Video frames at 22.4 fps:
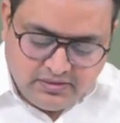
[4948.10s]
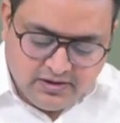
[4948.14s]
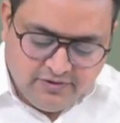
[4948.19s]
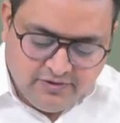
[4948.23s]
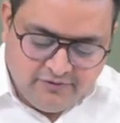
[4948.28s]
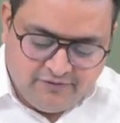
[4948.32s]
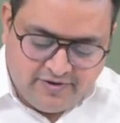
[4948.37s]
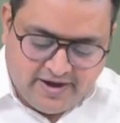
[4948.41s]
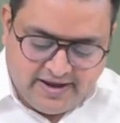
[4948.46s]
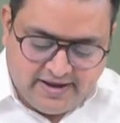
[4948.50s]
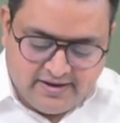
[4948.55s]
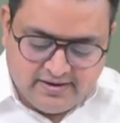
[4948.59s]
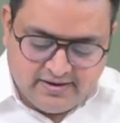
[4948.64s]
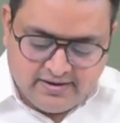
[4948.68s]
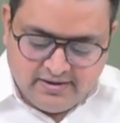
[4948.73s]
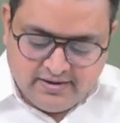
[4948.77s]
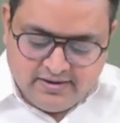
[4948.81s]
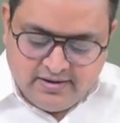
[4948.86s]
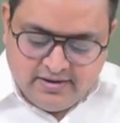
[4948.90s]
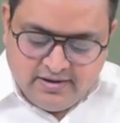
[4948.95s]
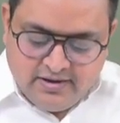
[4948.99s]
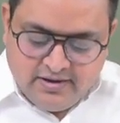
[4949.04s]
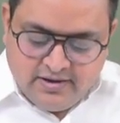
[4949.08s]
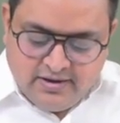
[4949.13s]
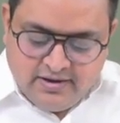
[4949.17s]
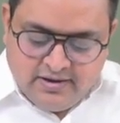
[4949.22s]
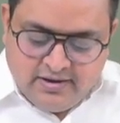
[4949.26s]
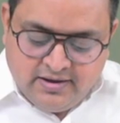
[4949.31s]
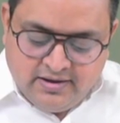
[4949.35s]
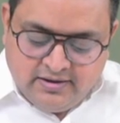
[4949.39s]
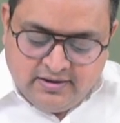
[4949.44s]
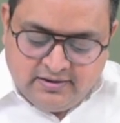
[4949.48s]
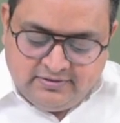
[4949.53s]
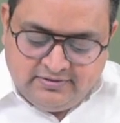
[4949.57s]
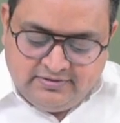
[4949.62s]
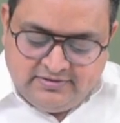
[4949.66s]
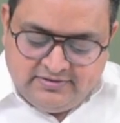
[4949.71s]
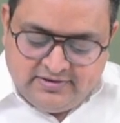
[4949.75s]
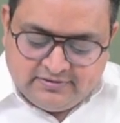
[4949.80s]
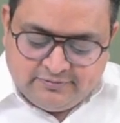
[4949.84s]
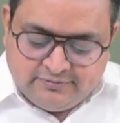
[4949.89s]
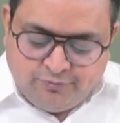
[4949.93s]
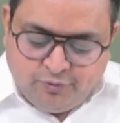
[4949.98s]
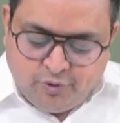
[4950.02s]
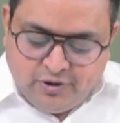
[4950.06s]
Why?
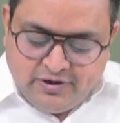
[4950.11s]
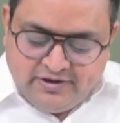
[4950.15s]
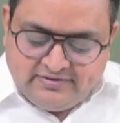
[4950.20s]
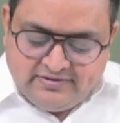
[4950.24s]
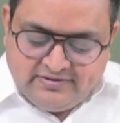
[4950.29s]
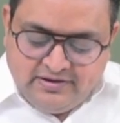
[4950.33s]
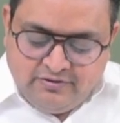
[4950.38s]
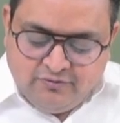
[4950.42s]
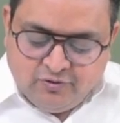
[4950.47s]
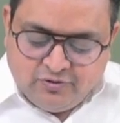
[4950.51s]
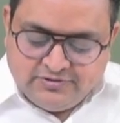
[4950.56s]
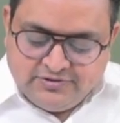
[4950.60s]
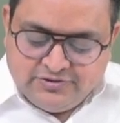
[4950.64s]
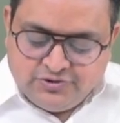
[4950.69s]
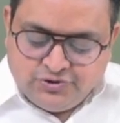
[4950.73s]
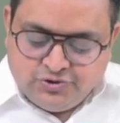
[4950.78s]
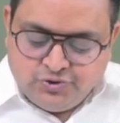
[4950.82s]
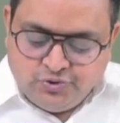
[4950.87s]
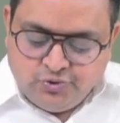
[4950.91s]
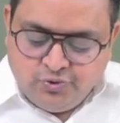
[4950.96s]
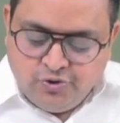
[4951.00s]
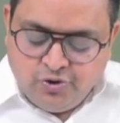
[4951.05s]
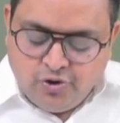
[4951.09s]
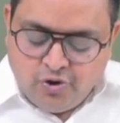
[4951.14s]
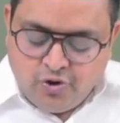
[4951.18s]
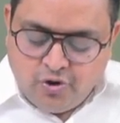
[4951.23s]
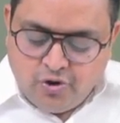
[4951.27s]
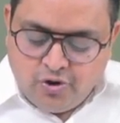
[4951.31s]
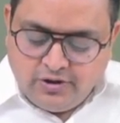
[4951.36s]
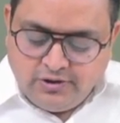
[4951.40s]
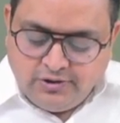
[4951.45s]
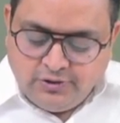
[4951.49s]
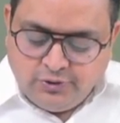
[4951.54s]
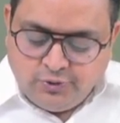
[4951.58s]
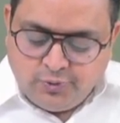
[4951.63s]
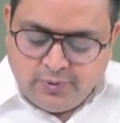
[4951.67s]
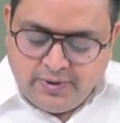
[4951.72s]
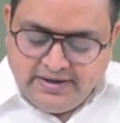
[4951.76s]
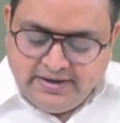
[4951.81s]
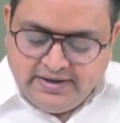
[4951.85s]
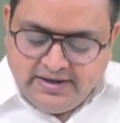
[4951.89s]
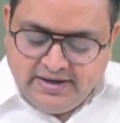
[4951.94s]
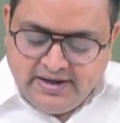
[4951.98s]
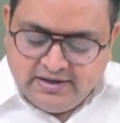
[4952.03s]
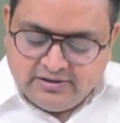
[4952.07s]
This policy was issued on
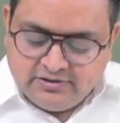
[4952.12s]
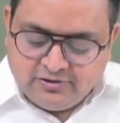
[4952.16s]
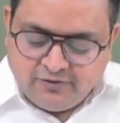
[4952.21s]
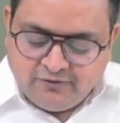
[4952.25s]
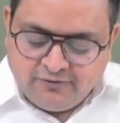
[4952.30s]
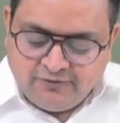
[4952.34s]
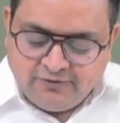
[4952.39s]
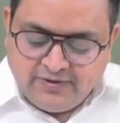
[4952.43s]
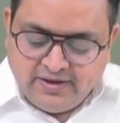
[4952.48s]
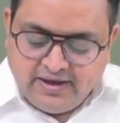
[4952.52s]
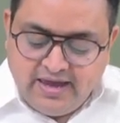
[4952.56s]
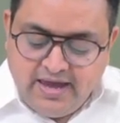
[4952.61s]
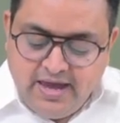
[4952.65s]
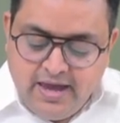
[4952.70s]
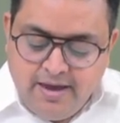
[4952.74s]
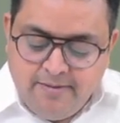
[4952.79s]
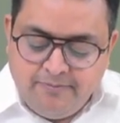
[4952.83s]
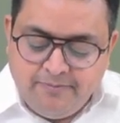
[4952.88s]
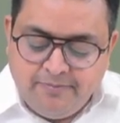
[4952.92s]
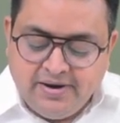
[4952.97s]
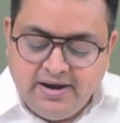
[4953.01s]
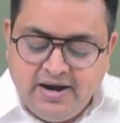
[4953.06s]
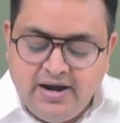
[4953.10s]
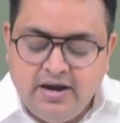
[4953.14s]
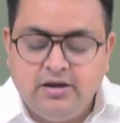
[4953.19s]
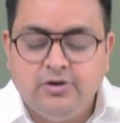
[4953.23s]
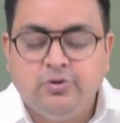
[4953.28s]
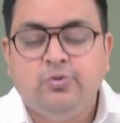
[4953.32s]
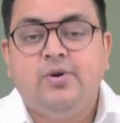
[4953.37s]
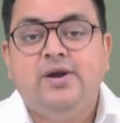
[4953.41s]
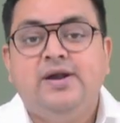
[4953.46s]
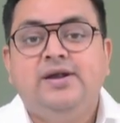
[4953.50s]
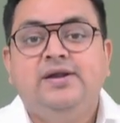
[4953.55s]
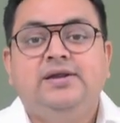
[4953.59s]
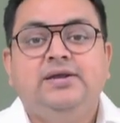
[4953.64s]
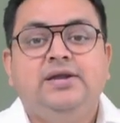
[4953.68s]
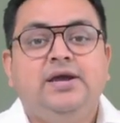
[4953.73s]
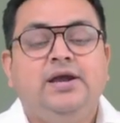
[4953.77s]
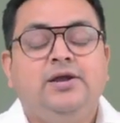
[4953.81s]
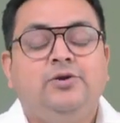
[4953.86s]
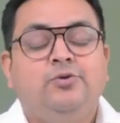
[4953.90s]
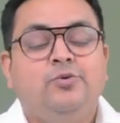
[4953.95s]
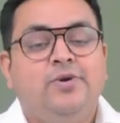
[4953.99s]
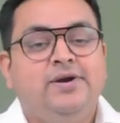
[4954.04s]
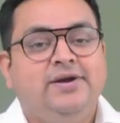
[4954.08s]
20th of April
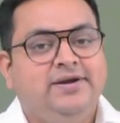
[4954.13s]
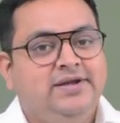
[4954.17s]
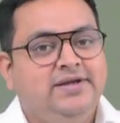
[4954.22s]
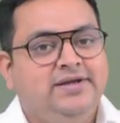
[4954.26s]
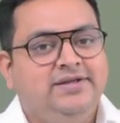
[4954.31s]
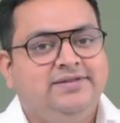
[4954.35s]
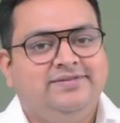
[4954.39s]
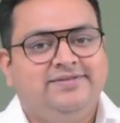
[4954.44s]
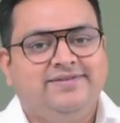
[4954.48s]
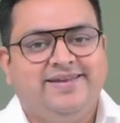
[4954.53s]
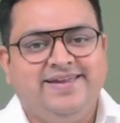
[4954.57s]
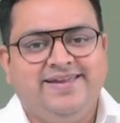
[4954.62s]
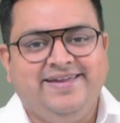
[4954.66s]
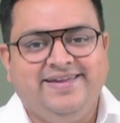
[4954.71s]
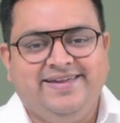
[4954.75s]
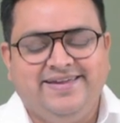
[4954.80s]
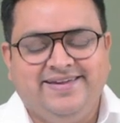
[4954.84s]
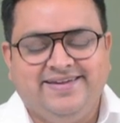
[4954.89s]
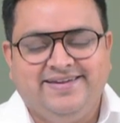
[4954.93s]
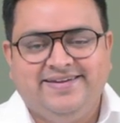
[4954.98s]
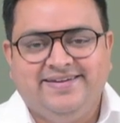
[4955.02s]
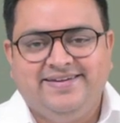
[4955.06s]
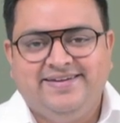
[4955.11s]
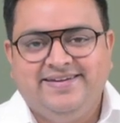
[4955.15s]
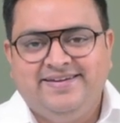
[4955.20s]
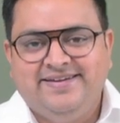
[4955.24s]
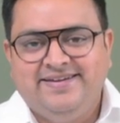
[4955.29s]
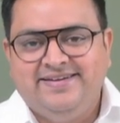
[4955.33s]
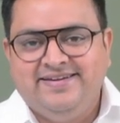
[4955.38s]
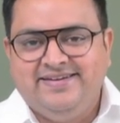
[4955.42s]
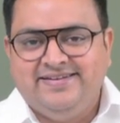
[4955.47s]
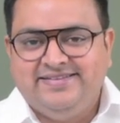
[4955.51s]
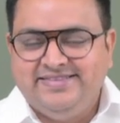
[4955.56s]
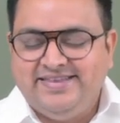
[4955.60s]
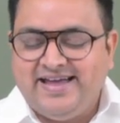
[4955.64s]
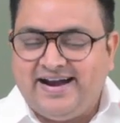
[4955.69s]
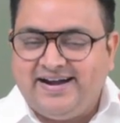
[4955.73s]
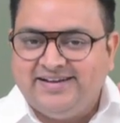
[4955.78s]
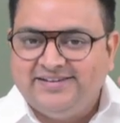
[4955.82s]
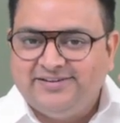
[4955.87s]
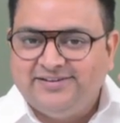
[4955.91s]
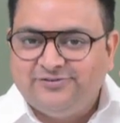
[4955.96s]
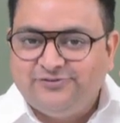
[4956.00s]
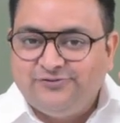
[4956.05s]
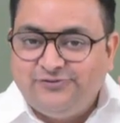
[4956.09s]
2023. That
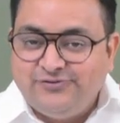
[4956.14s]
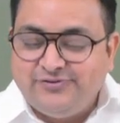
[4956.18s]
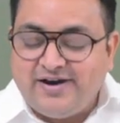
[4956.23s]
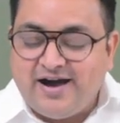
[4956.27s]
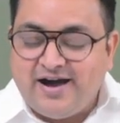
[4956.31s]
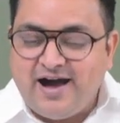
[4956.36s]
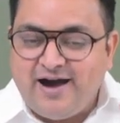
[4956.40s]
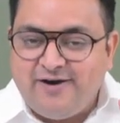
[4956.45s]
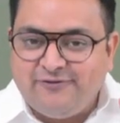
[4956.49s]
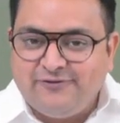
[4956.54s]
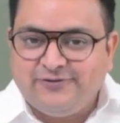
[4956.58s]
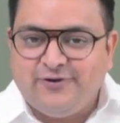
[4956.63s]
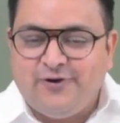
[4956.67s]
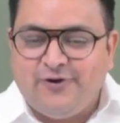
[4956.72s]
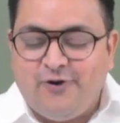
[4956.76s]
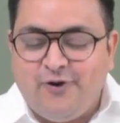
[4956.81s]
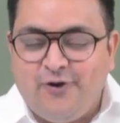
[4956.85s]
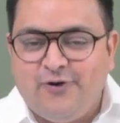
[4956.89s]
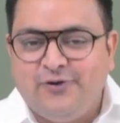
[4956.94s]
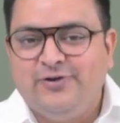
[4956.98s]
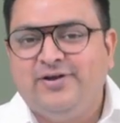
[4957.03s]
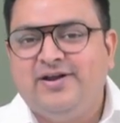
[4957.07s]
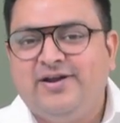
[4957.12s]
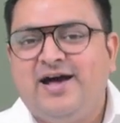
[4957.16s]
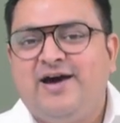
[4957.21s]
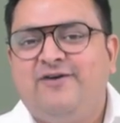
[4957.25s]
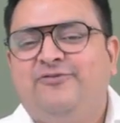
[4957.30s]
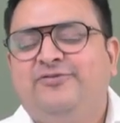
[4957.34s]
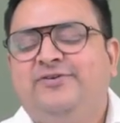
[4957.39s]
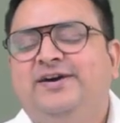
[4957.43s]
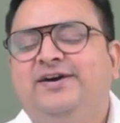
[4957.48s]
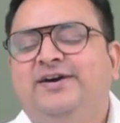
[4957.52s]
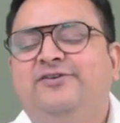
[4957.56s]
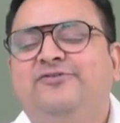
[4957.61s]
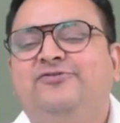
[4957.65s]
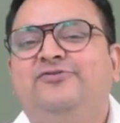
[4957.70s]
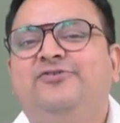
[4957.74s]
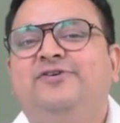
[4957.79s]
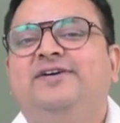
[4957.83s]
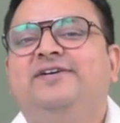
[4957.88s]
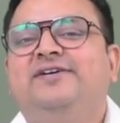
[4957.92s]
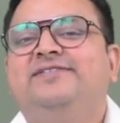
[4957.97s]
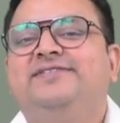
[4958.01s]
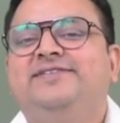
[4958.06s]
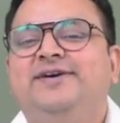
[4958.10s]
is on or after
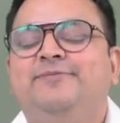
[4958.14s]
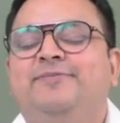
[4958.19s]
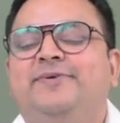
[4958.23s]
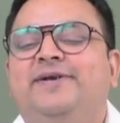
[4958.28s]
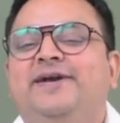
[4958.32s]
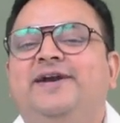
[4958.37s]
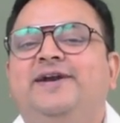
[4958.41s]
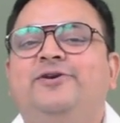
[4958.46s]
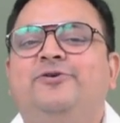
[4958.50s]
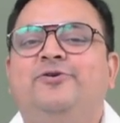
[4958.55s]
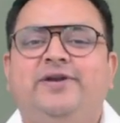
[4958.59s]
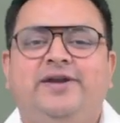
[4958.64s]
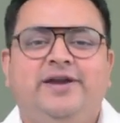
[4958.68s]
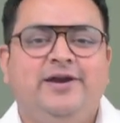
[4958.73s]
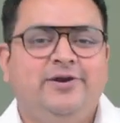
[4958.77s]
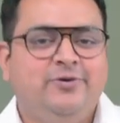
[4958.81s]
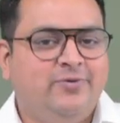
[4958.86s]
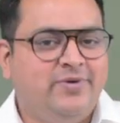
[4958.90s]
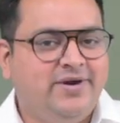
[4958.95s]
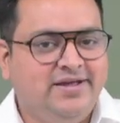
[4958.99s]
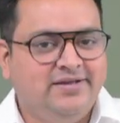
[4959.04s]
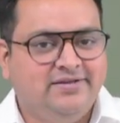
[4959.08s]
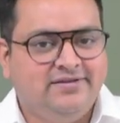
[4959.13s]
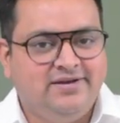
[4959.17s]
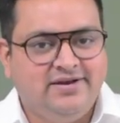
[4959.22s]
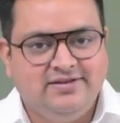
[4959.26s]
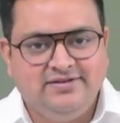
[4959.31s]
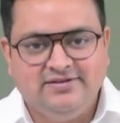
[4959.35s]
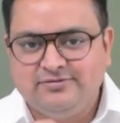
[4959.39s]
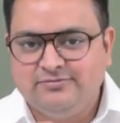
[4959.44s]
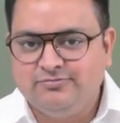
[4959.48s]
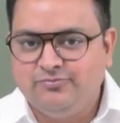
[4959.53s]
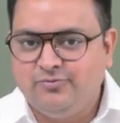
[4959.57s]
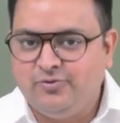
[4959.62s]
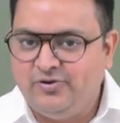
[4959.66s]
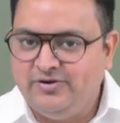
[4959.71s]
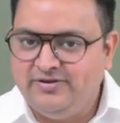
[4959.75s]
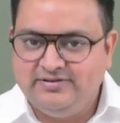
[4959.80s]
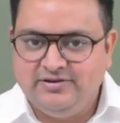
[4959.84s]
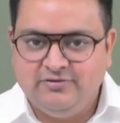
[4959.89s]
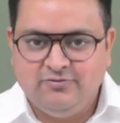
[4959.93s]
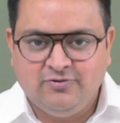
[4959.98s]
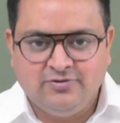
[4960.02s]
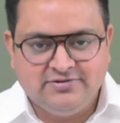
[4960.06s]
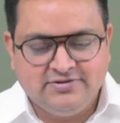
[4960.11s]
1st April 2023, this
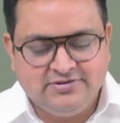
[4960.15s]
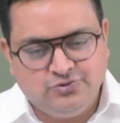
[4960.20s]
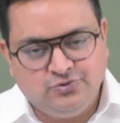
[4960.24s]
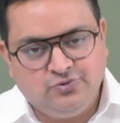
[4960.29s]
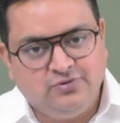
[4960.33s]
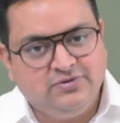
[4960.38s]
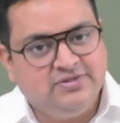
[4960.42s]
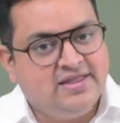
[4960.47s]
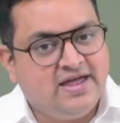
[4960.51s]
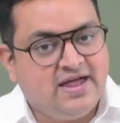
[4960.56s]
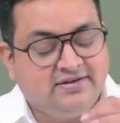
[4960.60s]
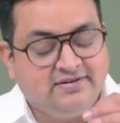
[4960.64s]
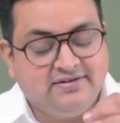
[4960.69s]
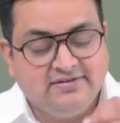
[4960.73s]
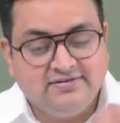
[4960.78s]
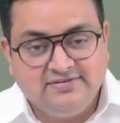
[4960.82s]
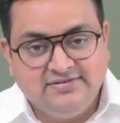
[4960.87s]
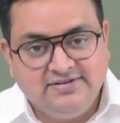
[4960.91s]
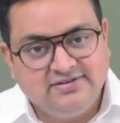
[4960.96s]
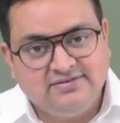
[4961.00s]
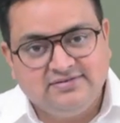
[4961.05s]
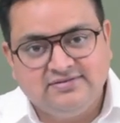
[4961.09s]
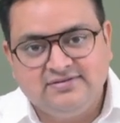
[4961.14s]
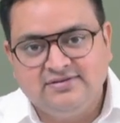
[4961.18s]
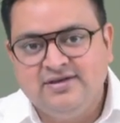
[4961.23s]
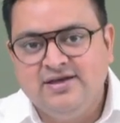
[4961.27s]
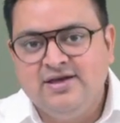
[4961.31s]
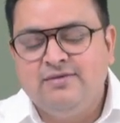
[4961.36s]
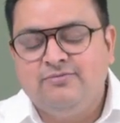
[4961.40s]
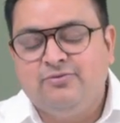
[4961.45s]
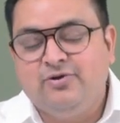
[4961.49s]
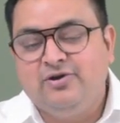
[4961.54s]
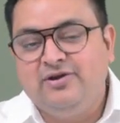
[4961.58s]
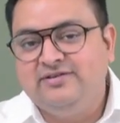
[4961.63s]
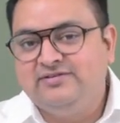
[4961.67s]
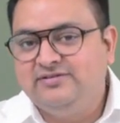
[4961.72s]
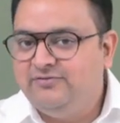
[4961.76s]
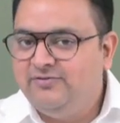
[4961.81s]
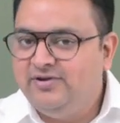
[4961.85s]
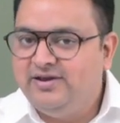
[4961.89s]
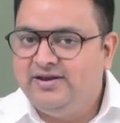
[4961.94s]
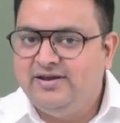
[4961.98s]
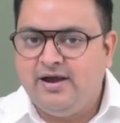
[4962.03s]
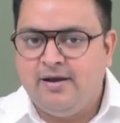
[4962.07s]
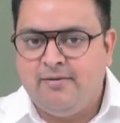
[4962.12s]
policy was issued. That is, this policy
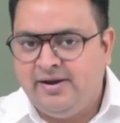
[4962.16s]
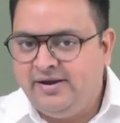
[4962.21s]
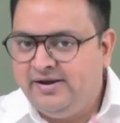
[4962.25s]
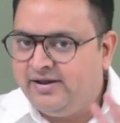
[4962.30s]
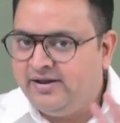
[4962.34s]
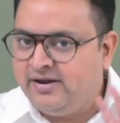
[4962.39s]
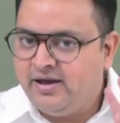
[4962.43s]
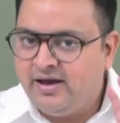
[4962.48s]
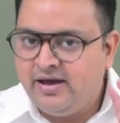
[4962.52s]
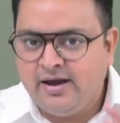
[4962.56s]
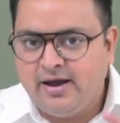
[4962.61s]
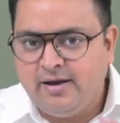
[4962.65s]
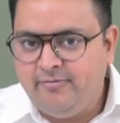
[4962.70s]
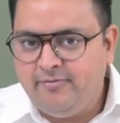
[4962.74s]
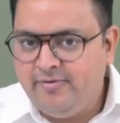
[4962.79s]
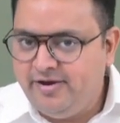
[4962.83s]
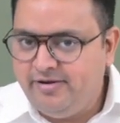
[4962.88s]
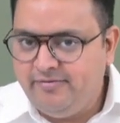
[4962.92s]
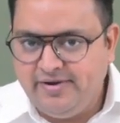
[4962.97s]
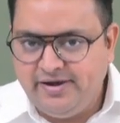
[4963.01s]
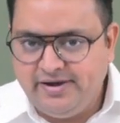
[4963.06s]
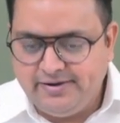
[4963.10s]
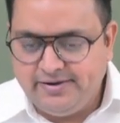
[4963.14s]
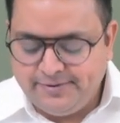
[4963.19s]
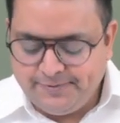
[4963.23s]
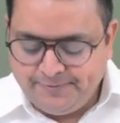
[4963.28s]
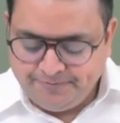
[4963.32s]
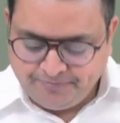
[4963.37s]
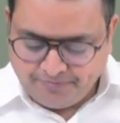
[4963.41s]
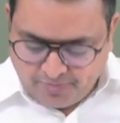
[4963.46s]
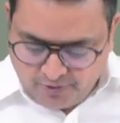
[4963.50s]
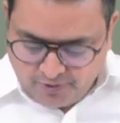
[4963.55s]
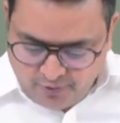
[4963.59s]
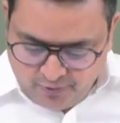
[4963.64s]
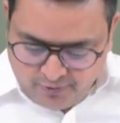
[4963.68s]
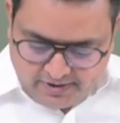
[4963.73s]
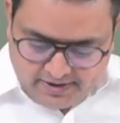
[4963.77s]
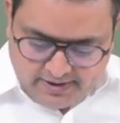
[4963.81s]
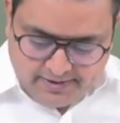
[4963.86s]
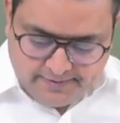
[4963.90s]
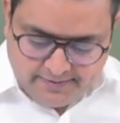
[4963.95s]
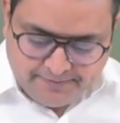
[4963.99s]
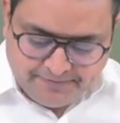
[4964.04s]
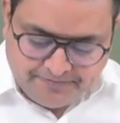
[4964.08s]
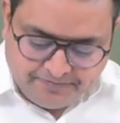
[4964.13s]
will come under our amendment.
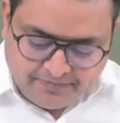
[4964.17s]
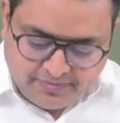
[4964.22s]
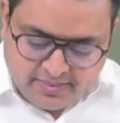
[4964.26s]
Okay.